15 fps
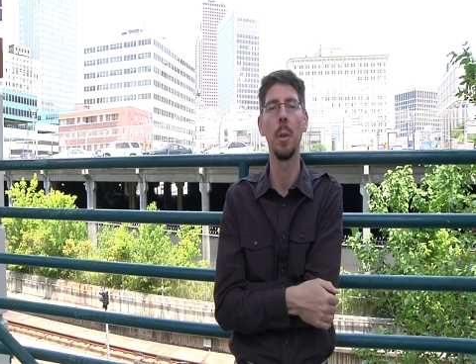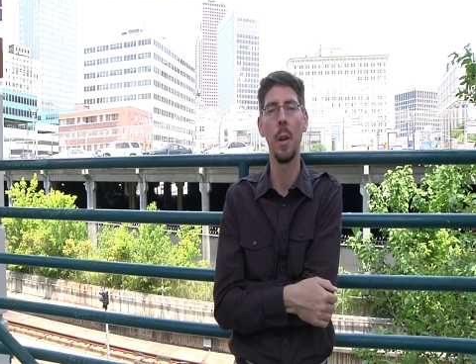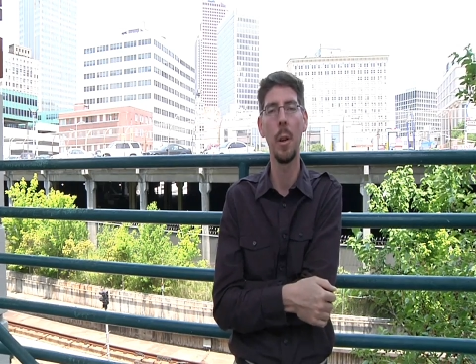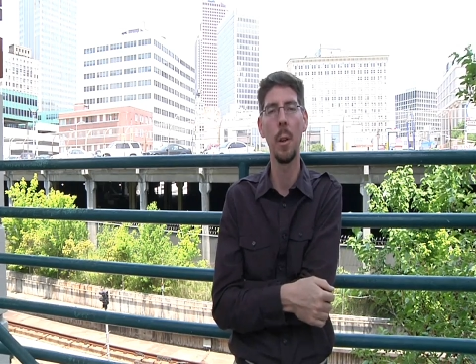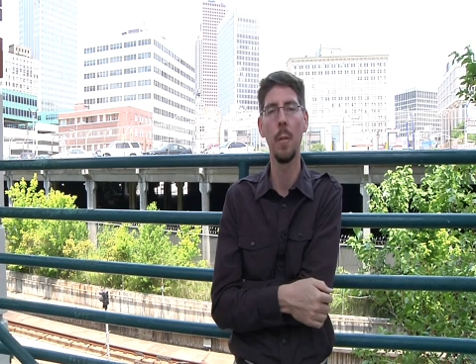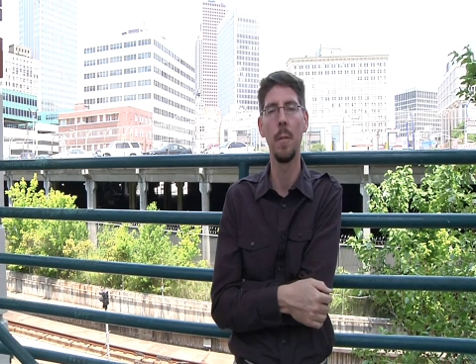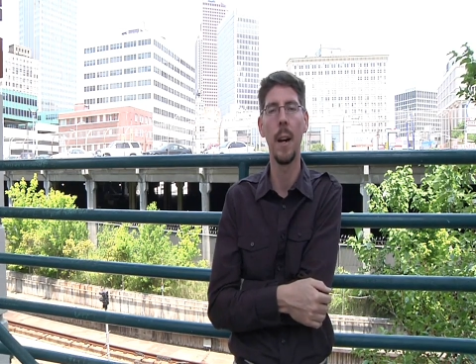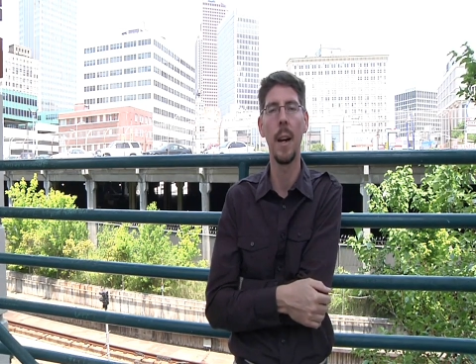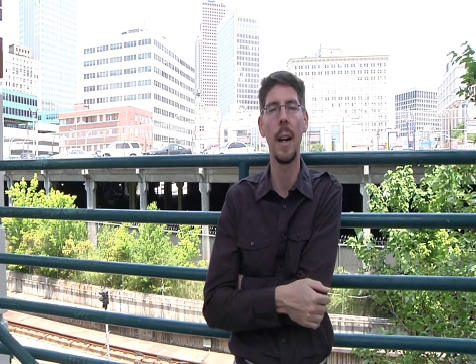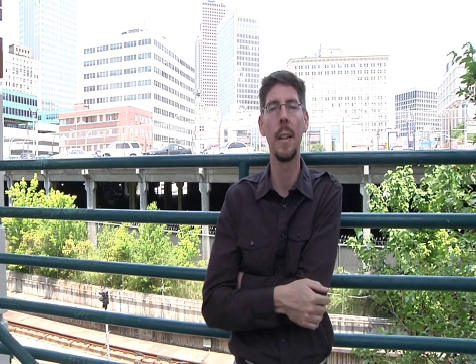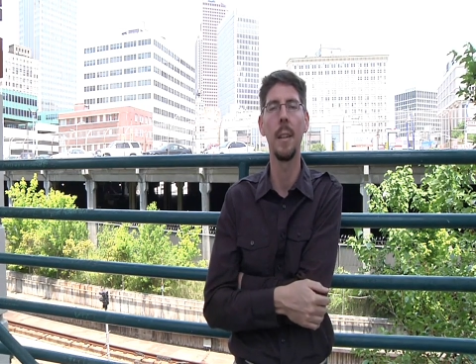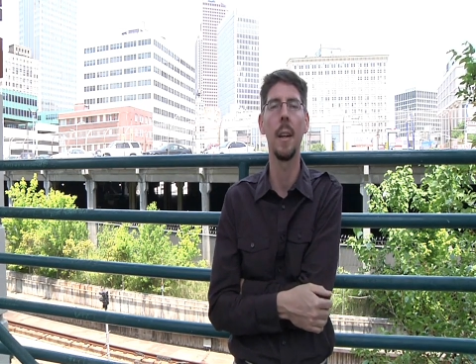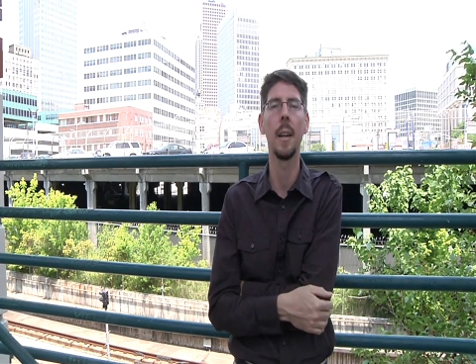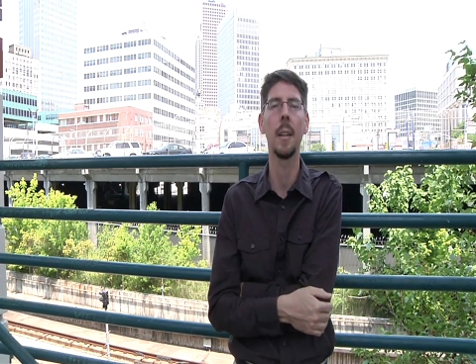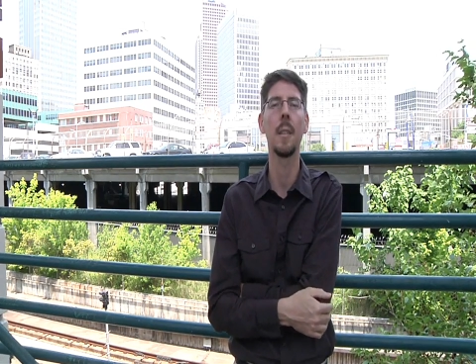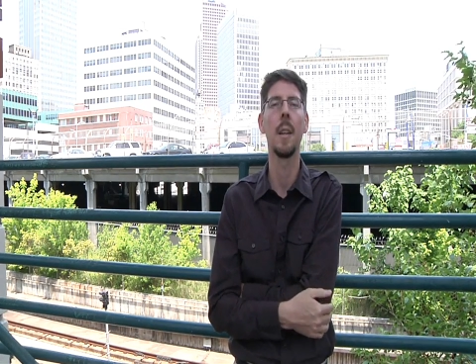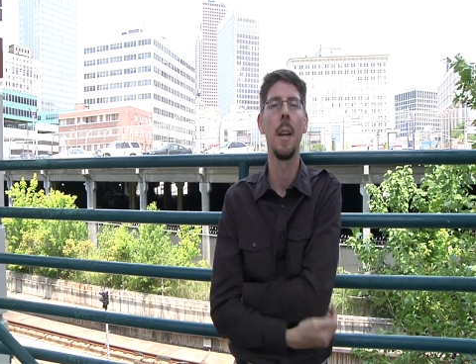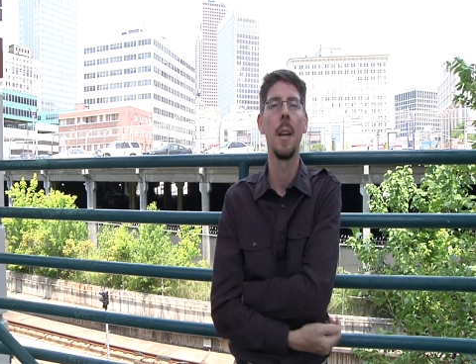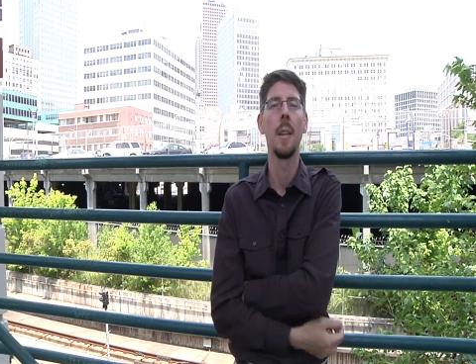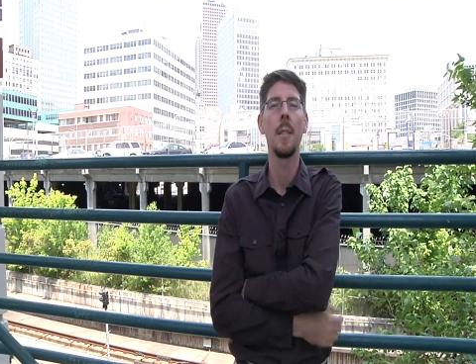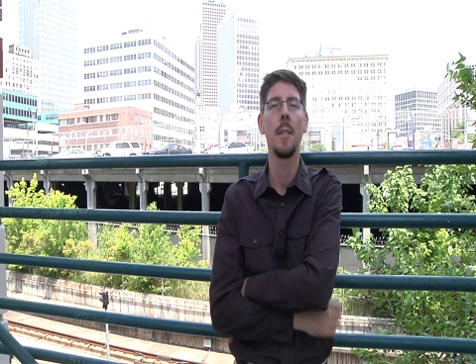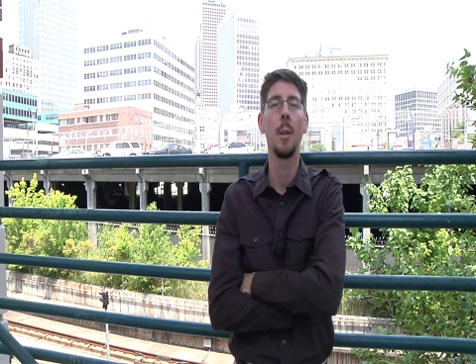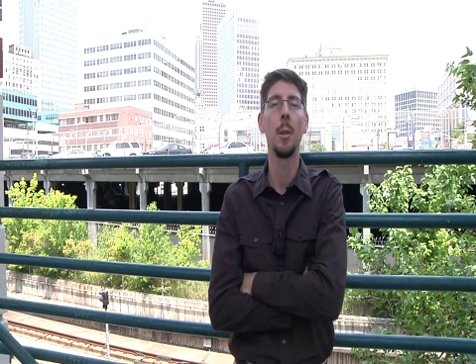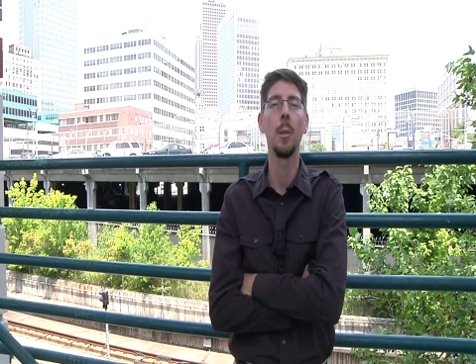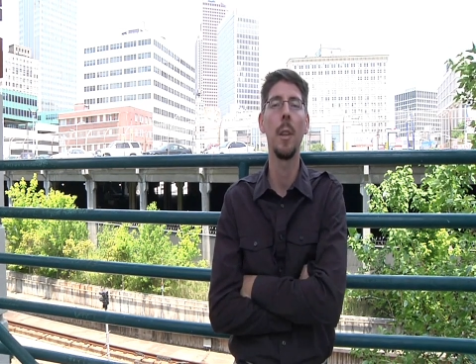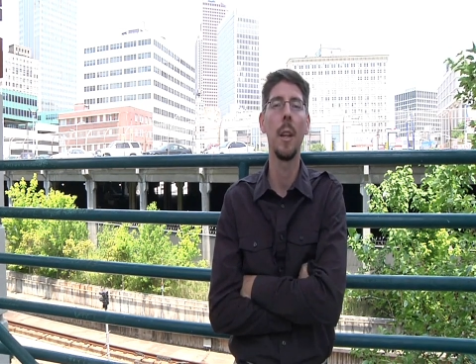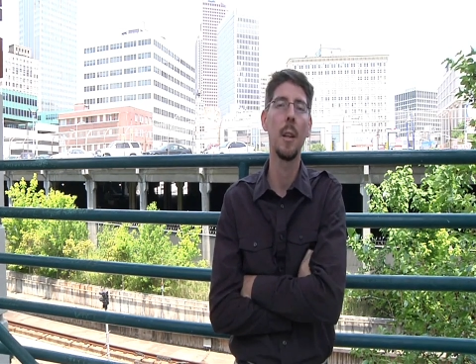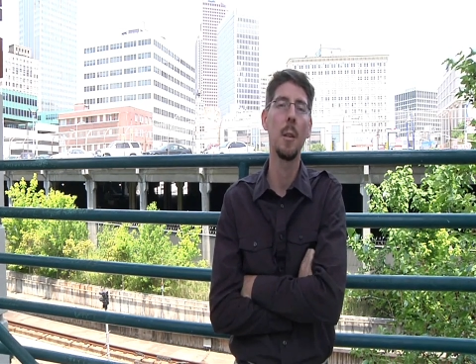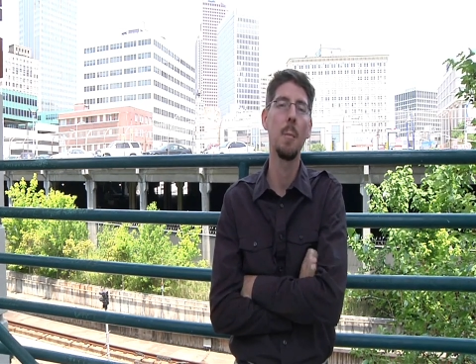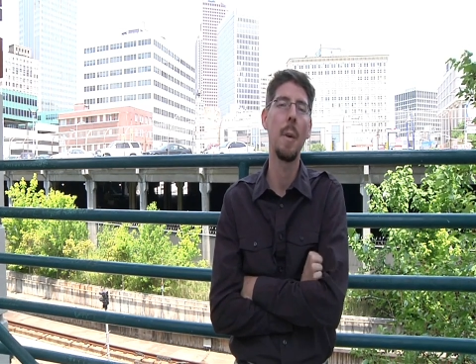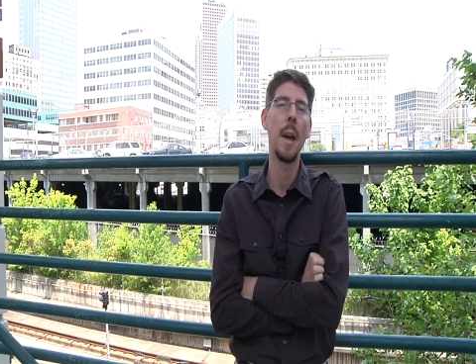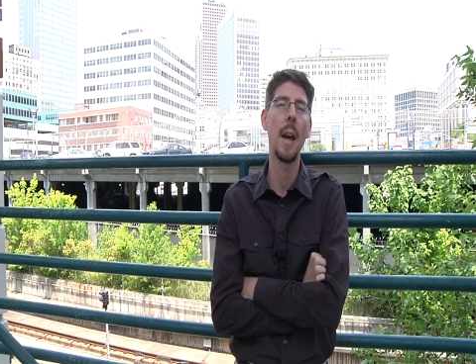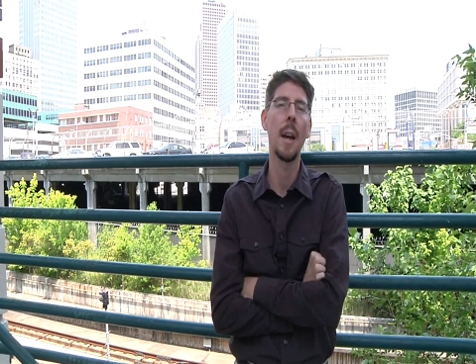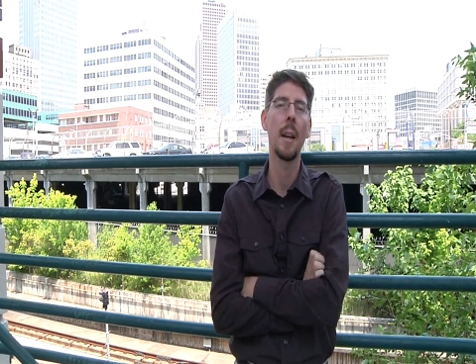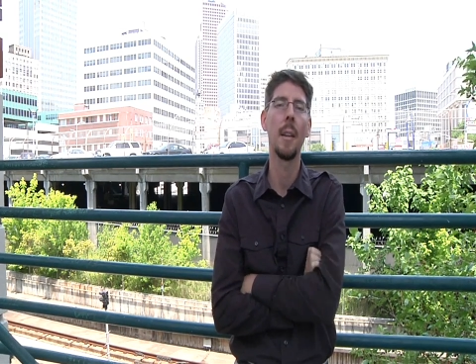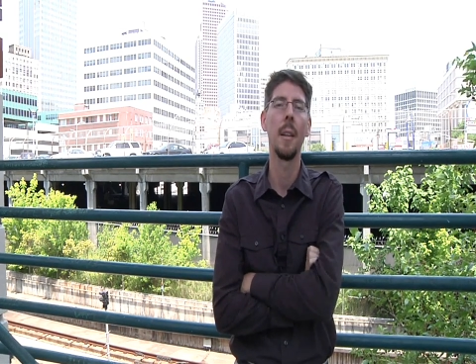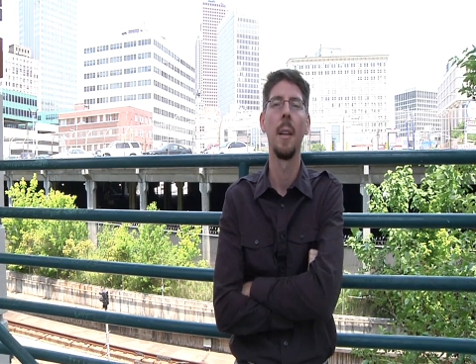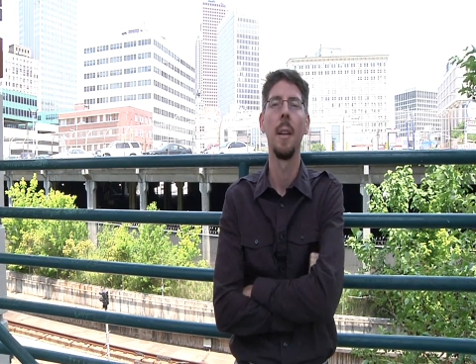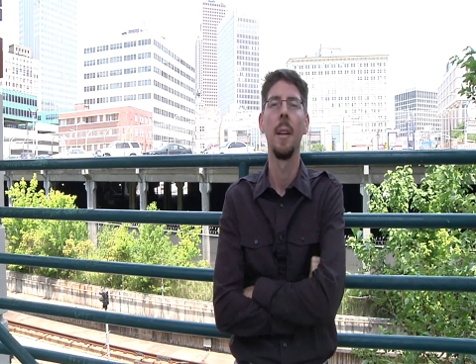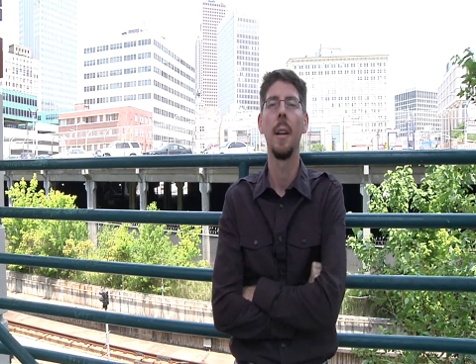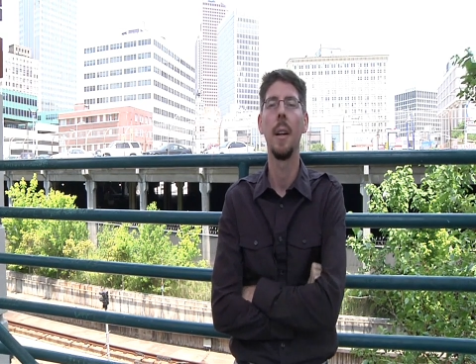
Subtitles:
below the viaduct still dated back